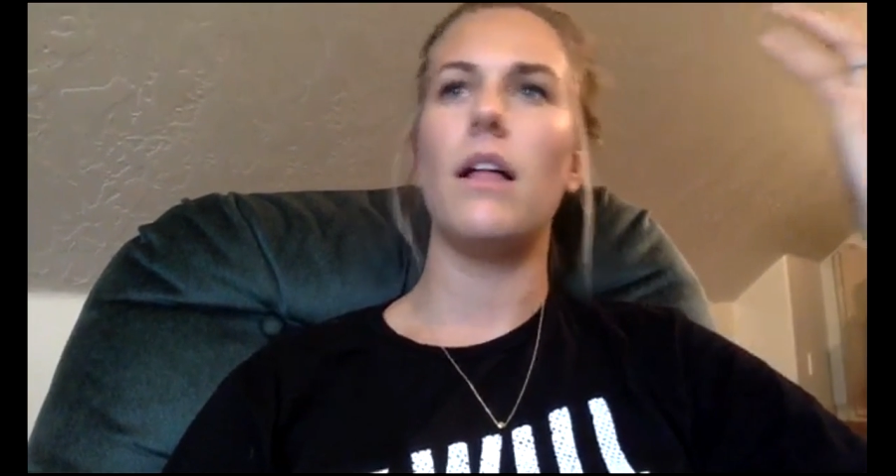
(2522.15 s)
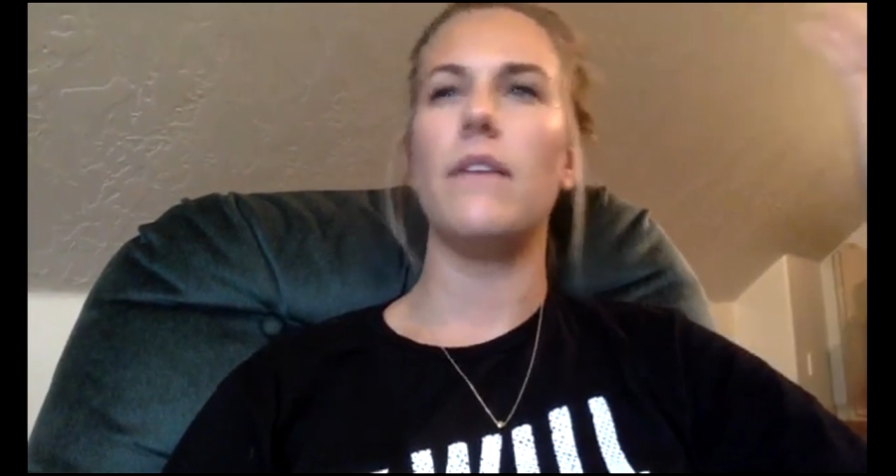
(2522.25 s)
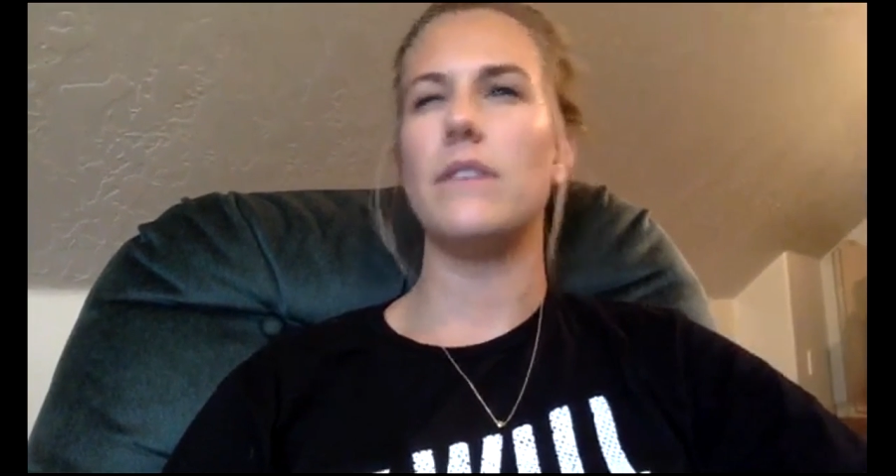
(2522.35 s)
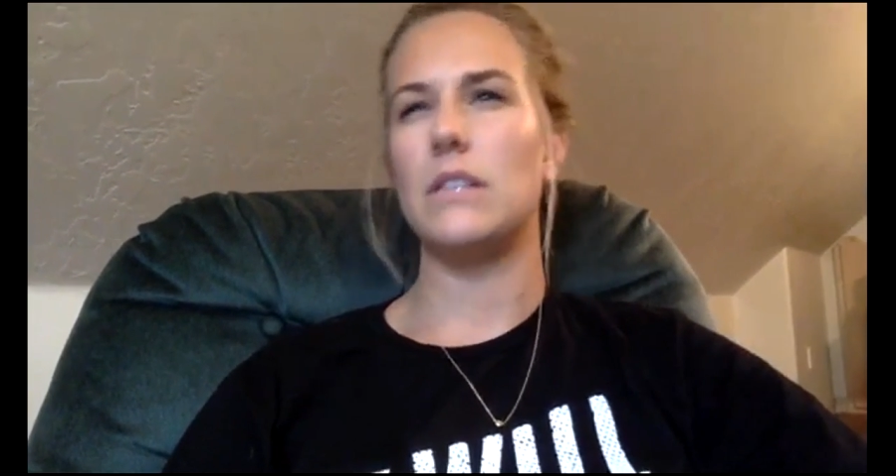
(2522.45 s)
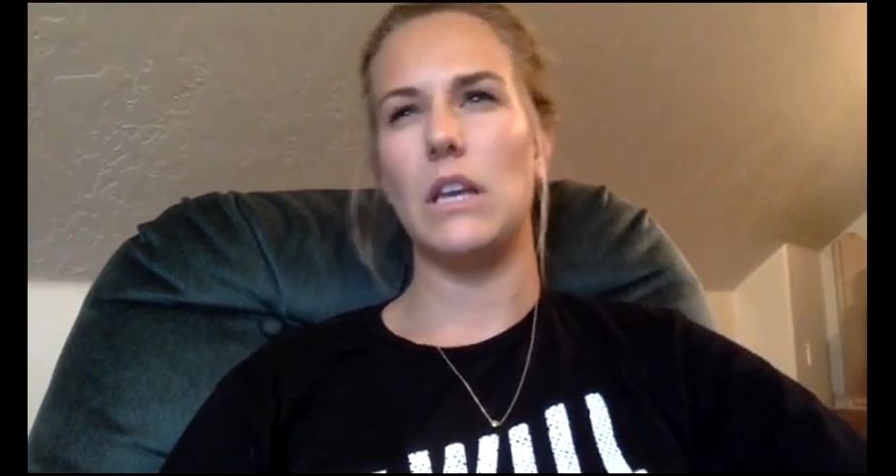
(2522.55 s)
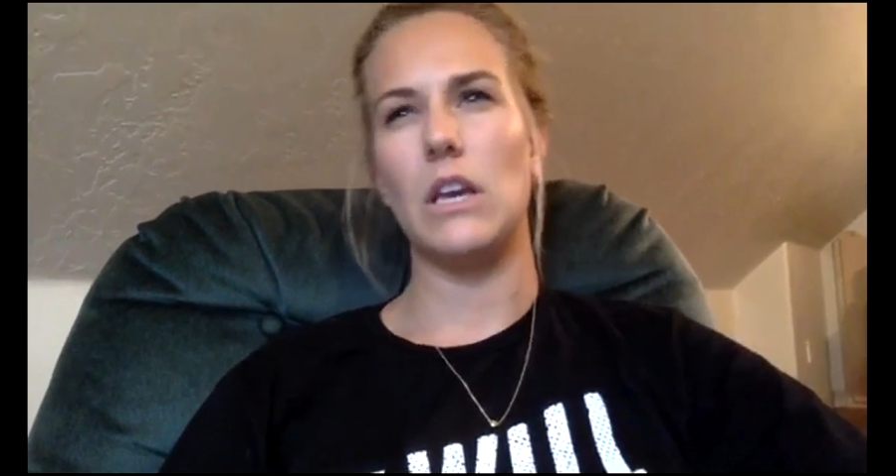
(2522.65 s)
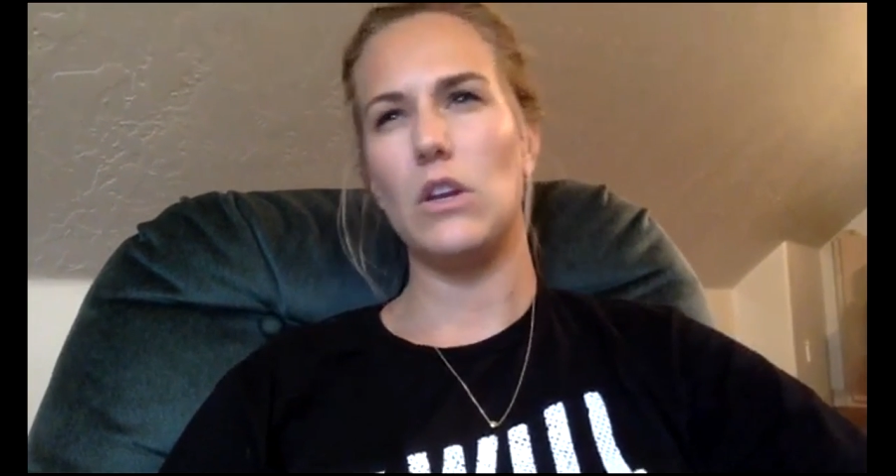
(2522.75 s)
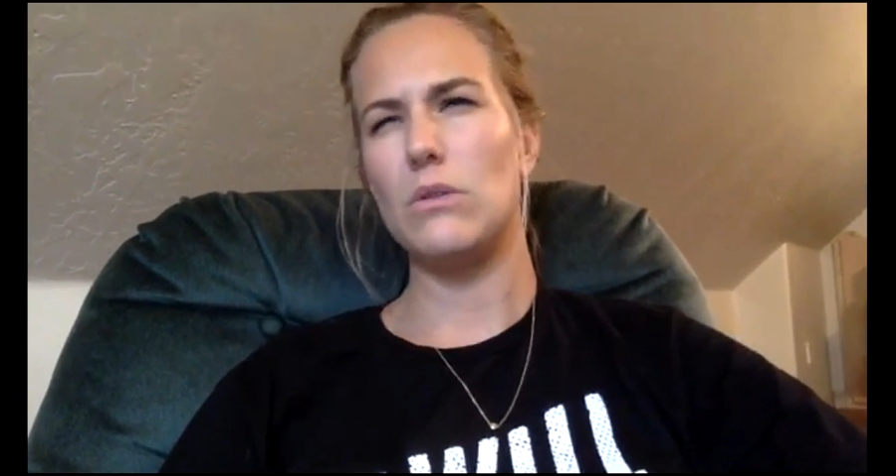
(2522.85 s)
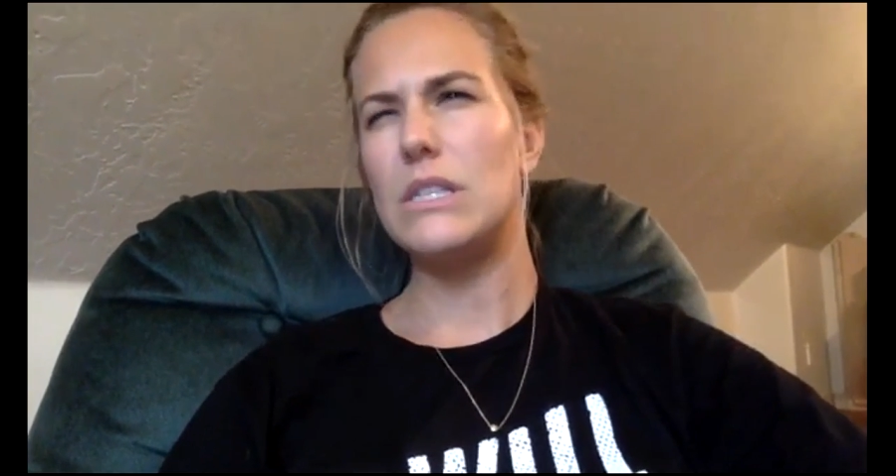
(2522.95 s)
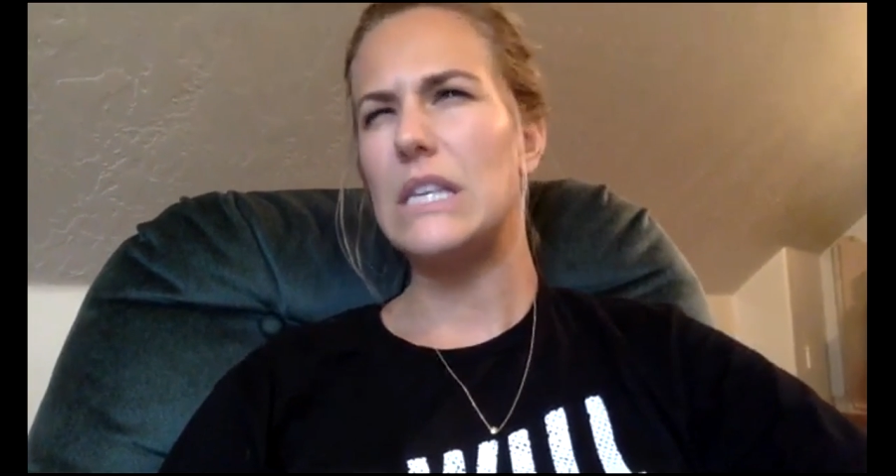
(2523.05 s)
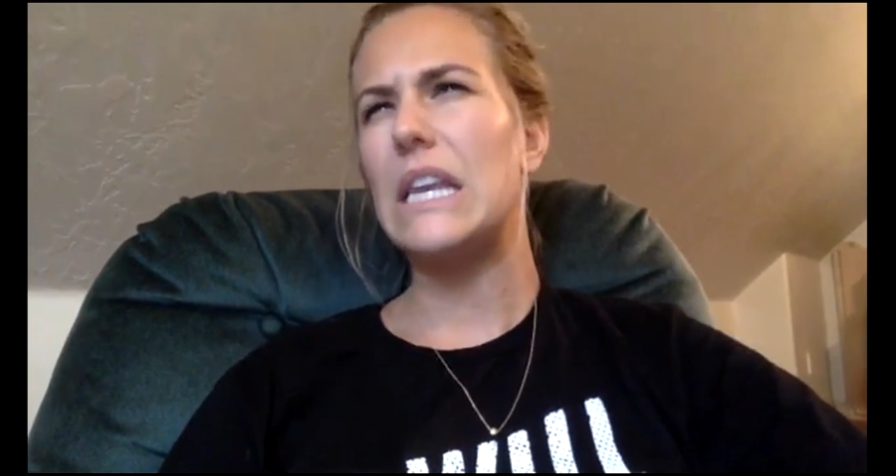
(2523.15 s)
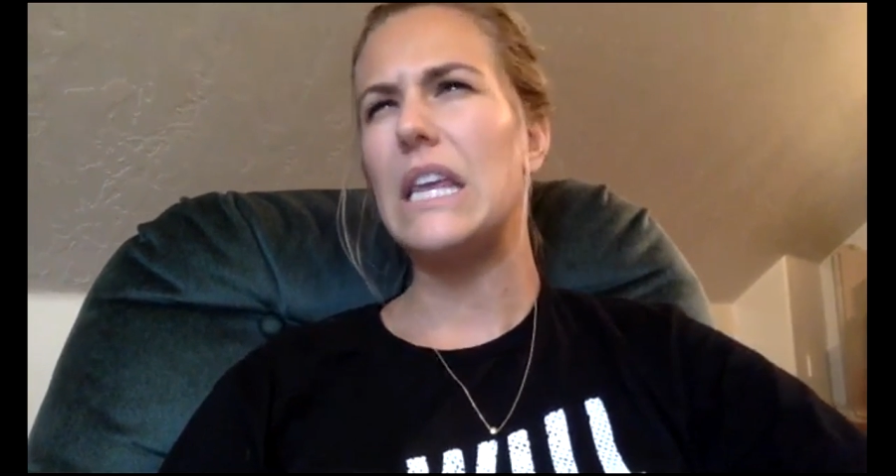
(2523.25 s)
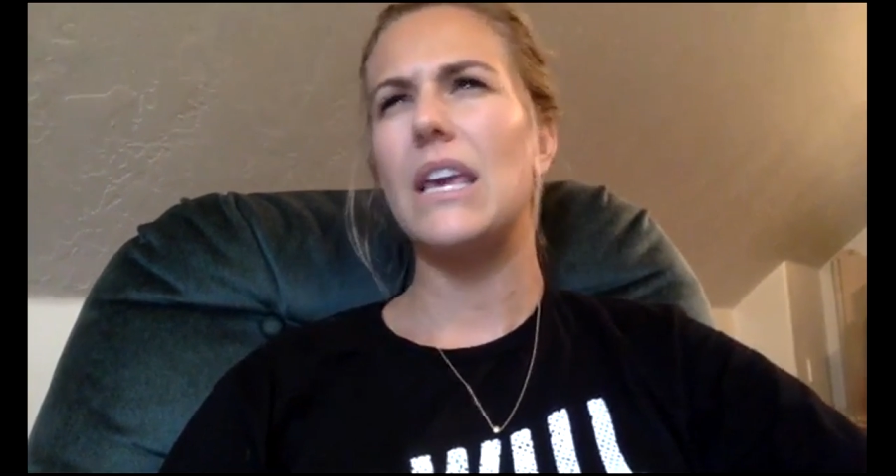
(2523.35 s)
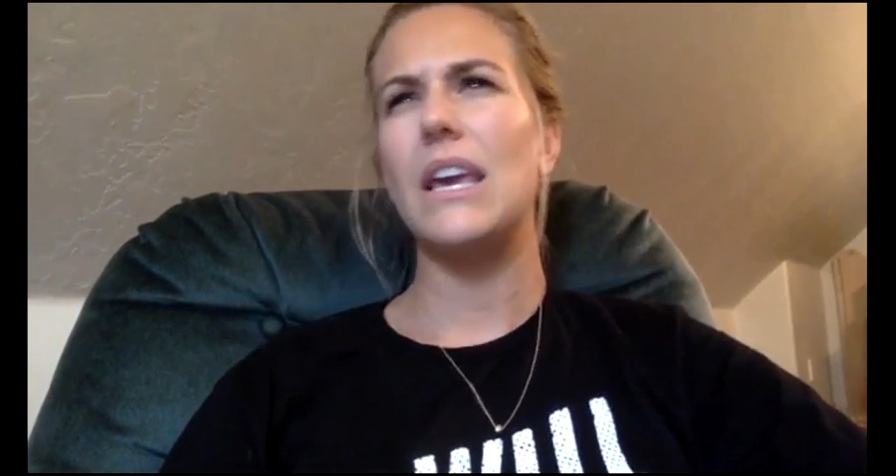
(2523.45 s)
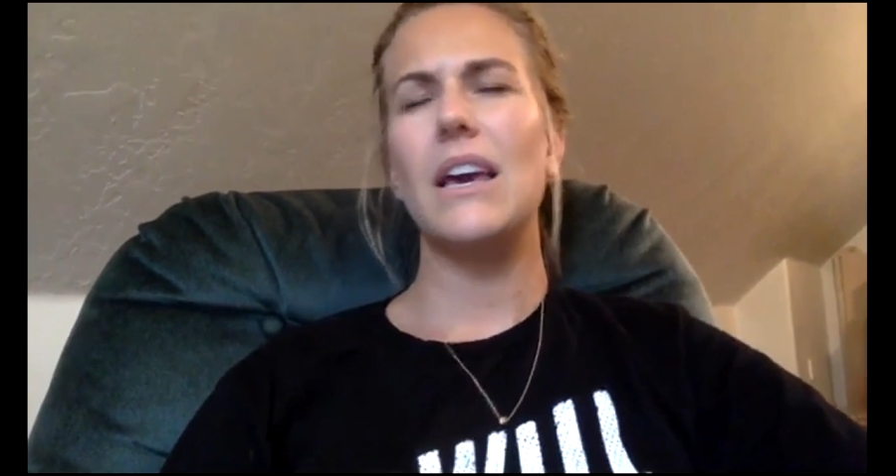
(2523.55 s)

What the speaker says: I'm visiting a new city,